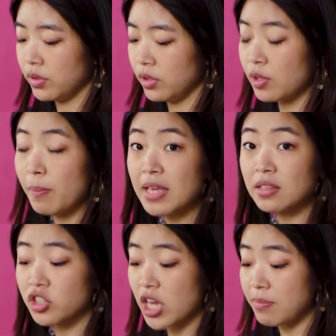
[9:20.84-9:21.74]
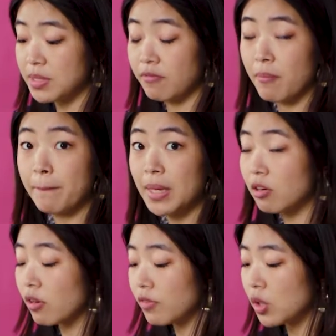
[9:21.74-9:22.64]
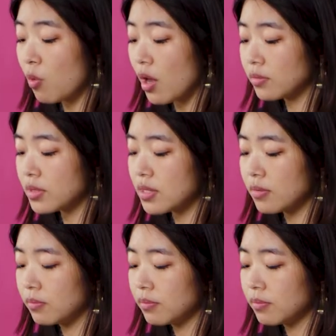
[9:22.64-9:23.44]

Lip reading: You can make the shapes even bigger if you want.